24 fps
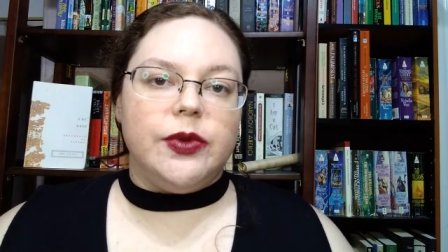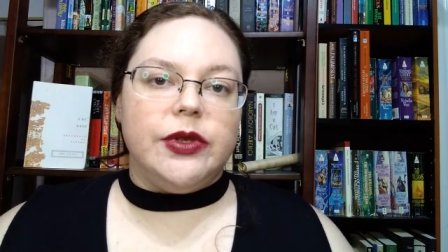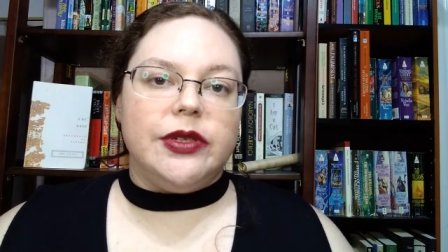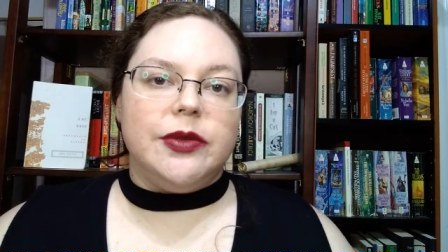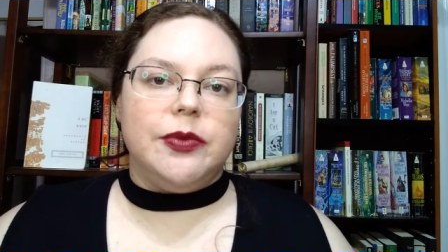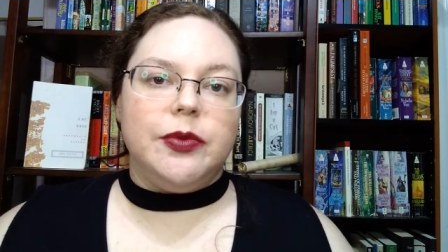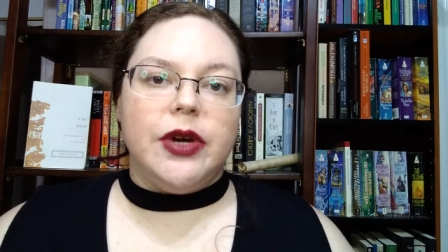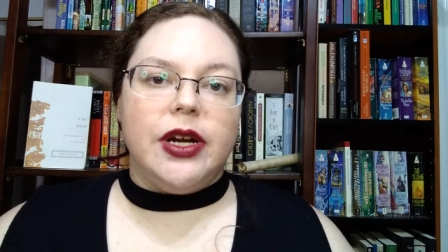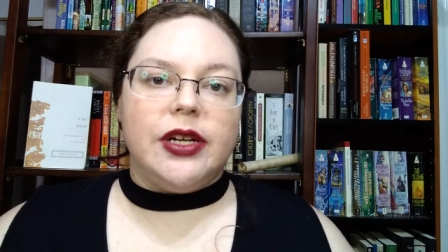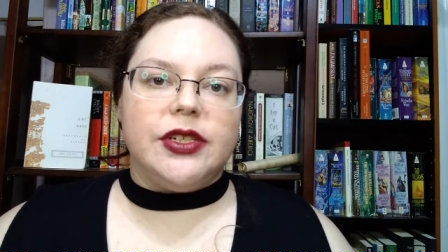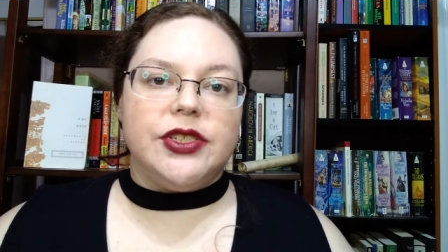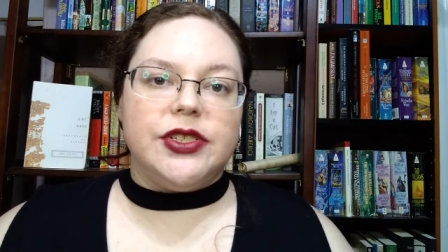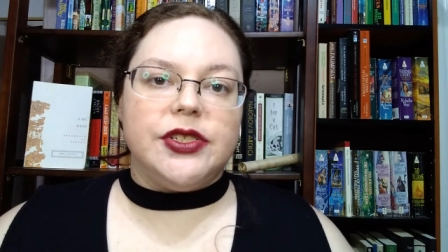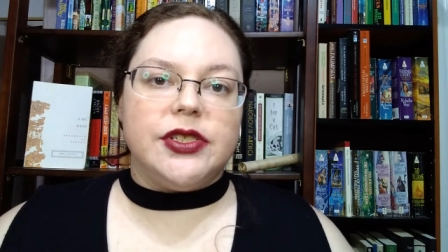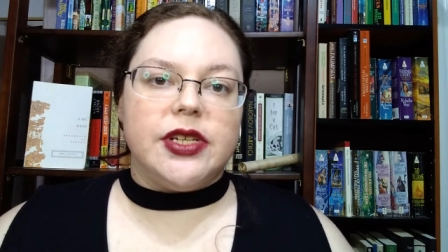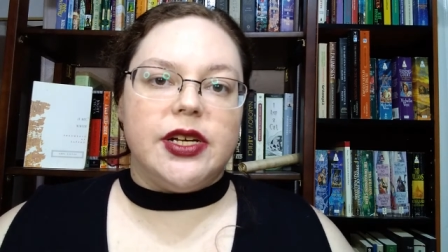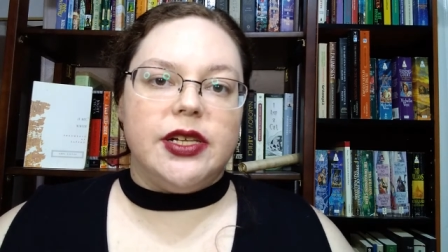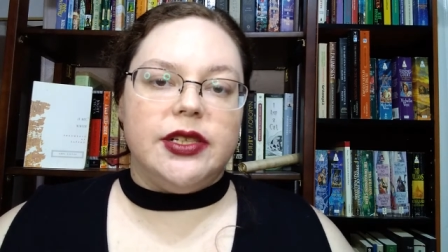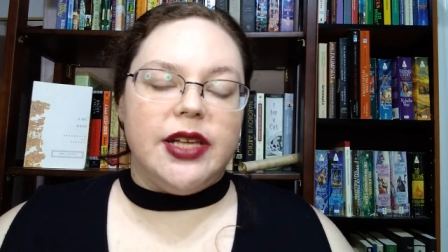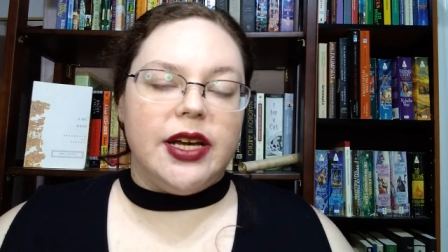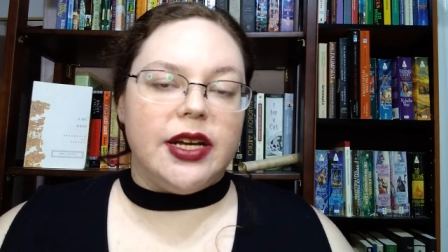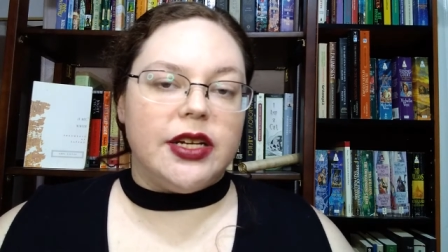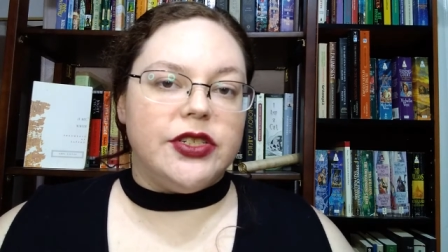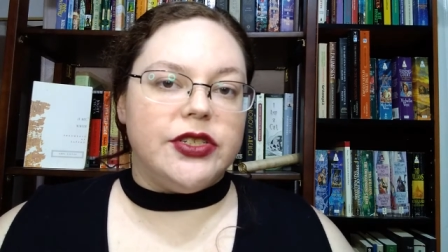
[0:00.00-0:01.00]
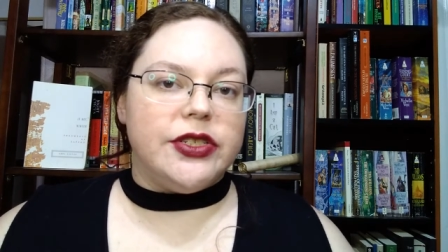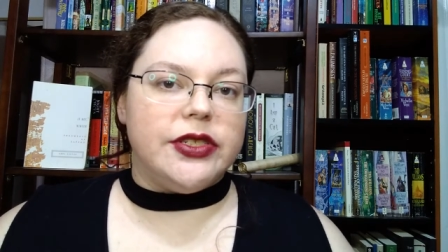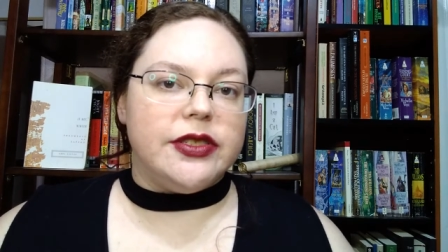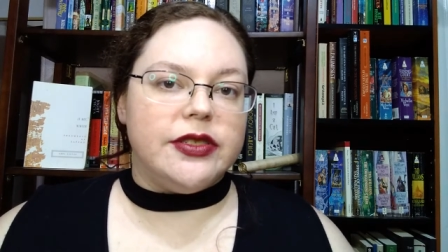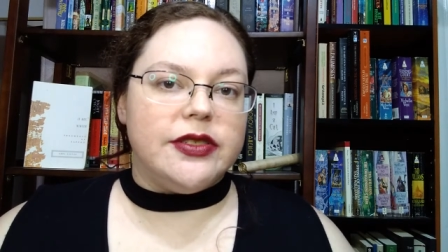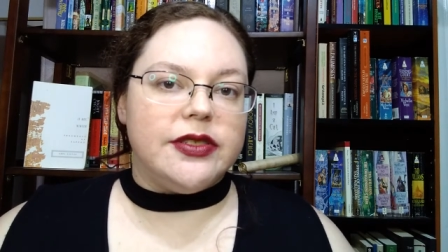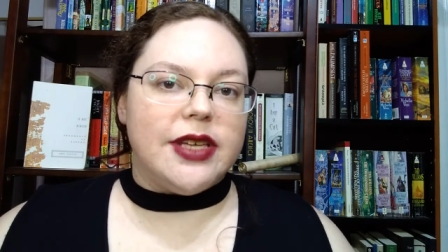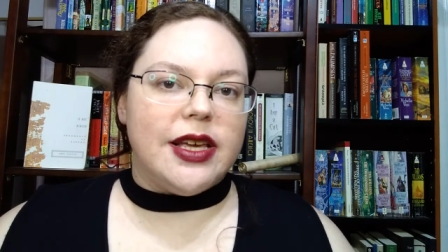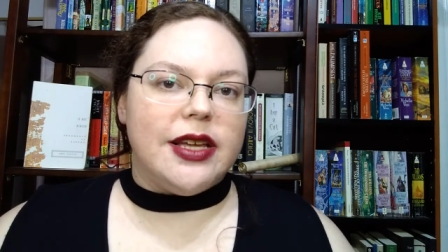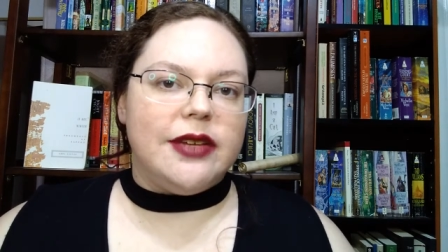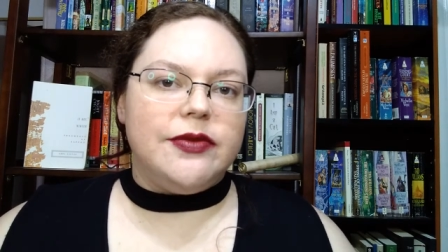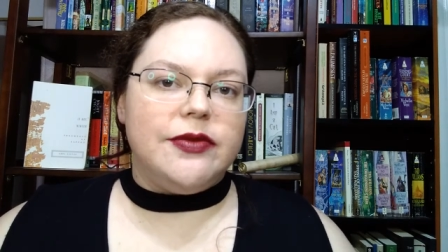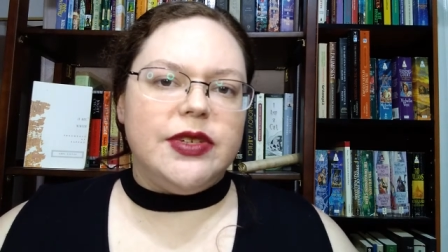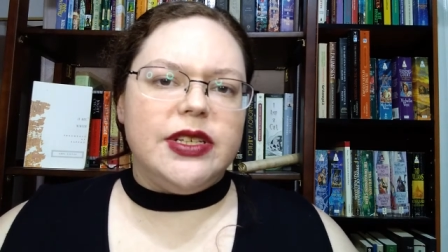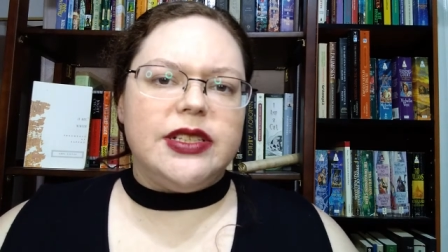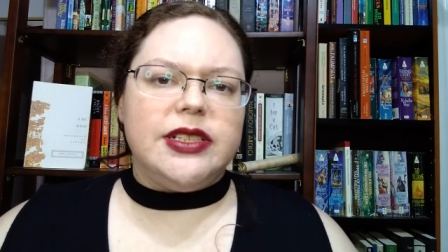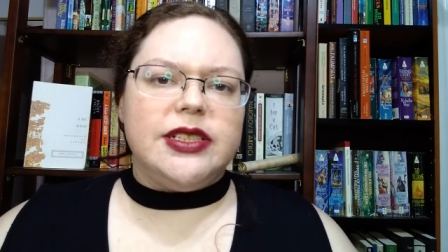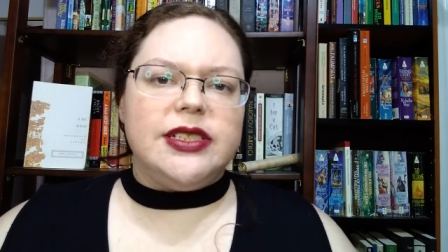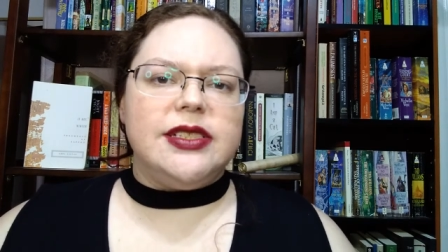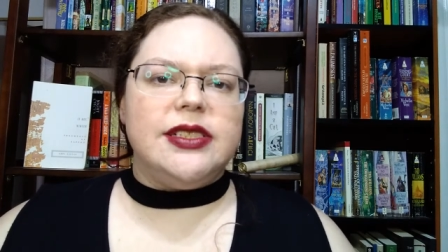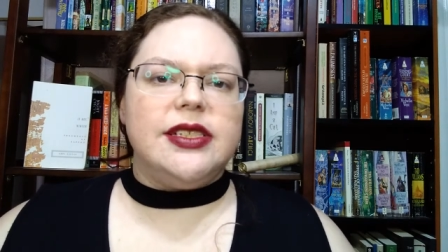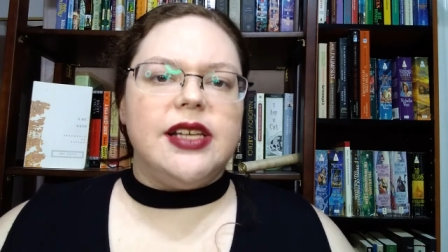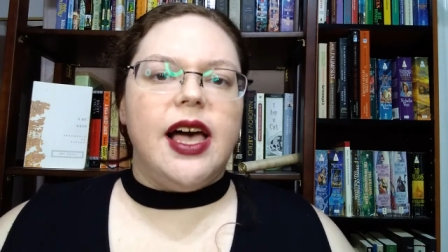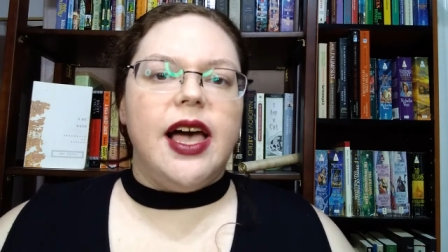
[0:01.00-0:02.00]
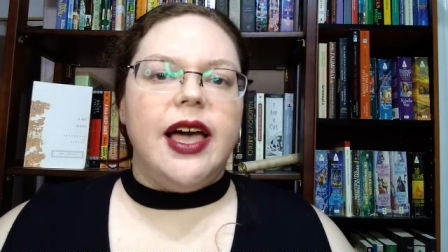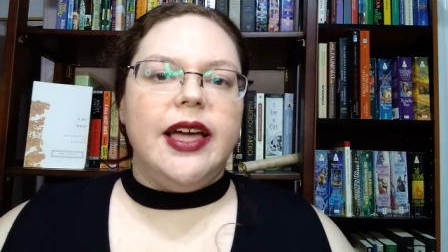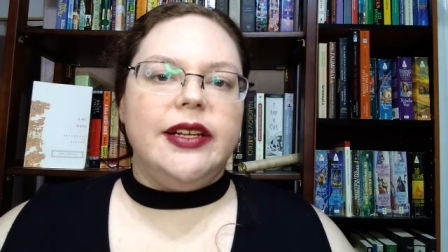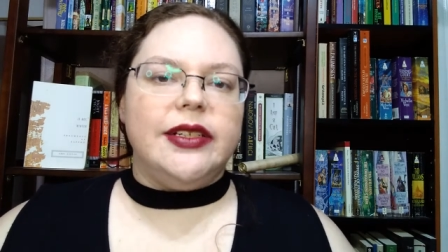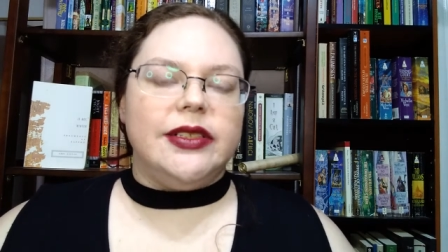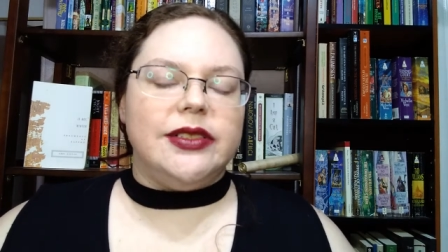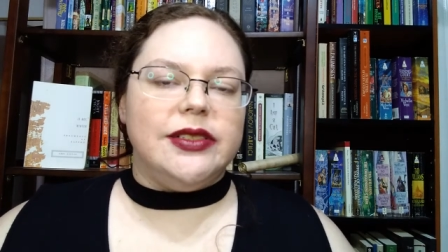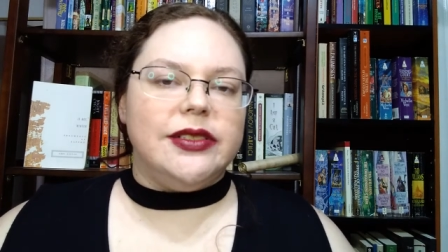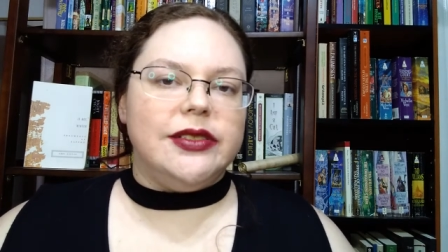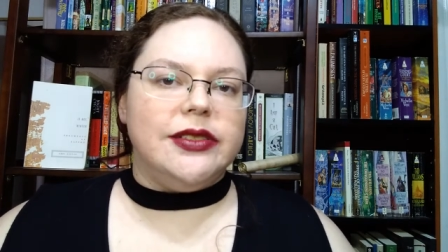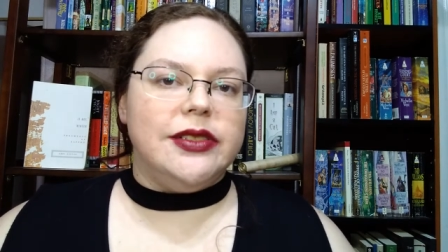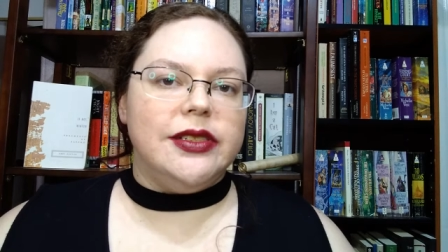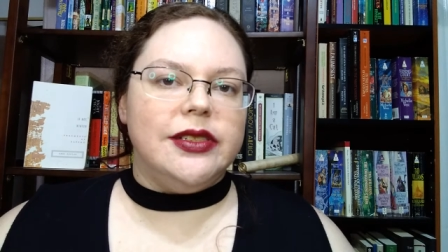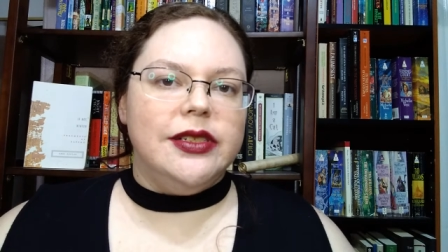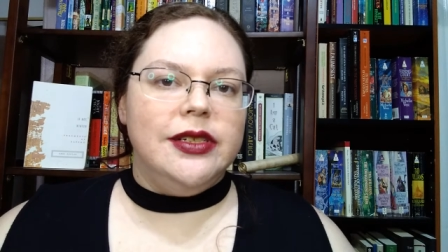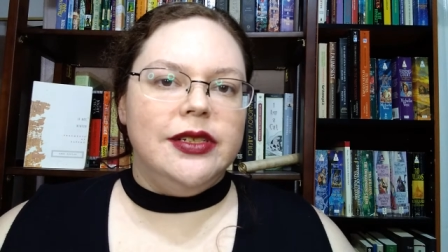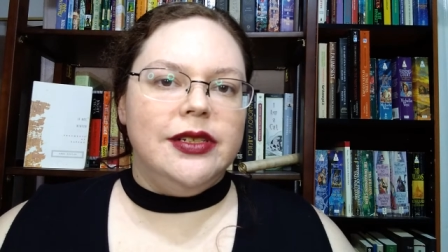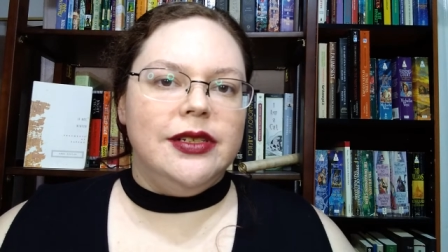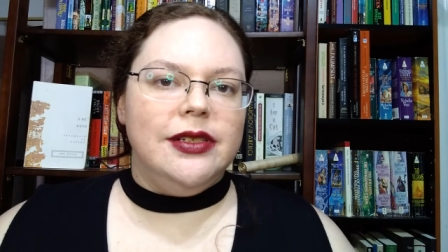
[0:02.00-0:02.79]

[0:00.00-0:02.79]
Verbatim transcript: with precious collections and feel entitled